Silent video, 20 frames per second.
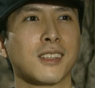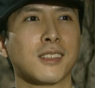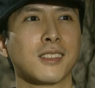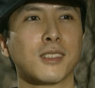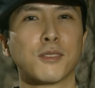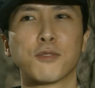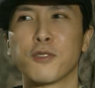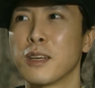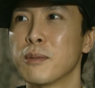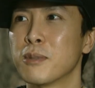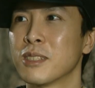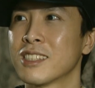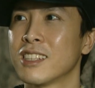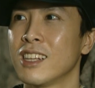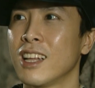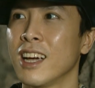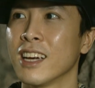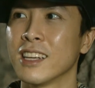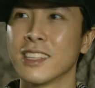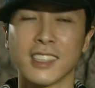it's a famous
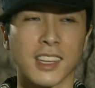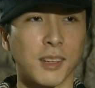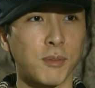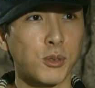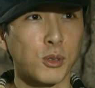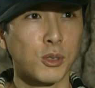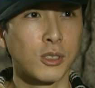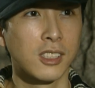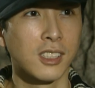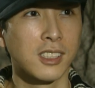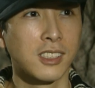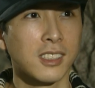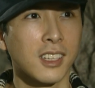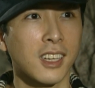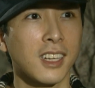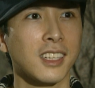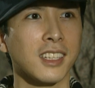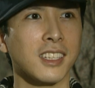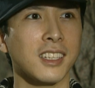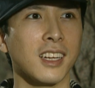line that Bruce Lee
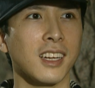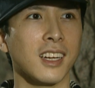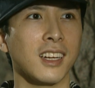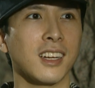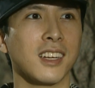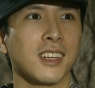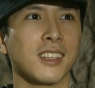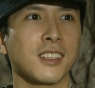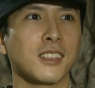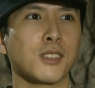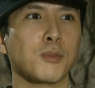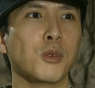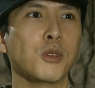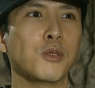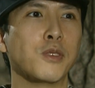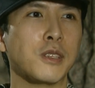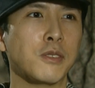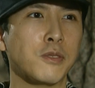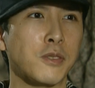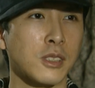said in this
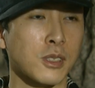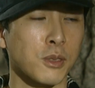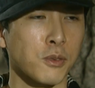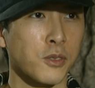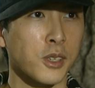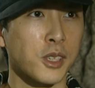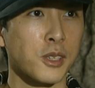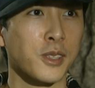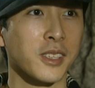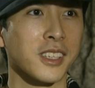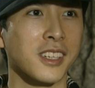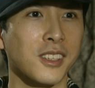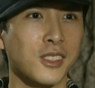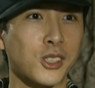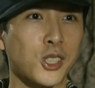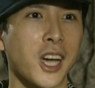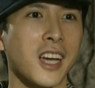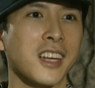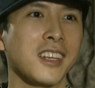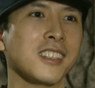movie Mr. Fury,
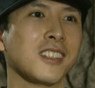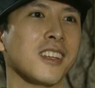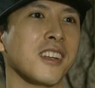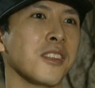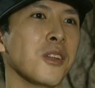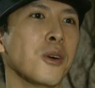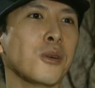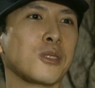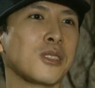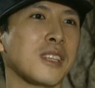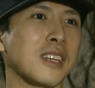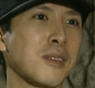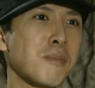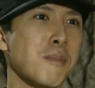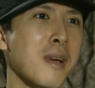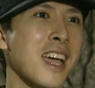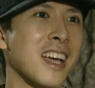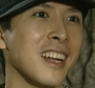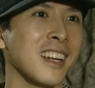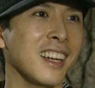Chinese are no sick
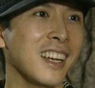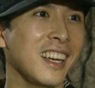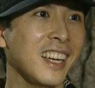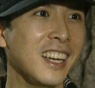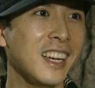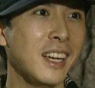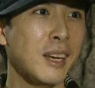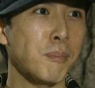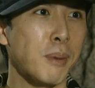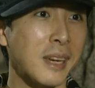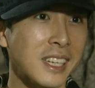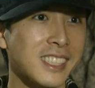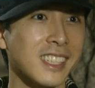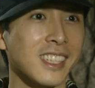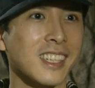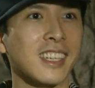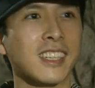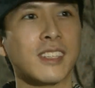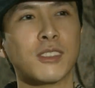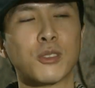man.
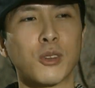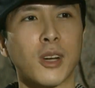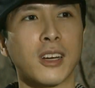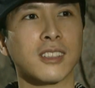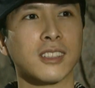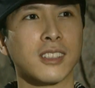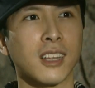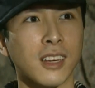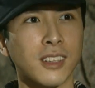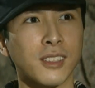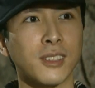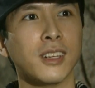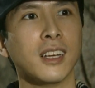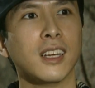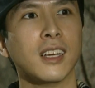Basically, he's trying to tell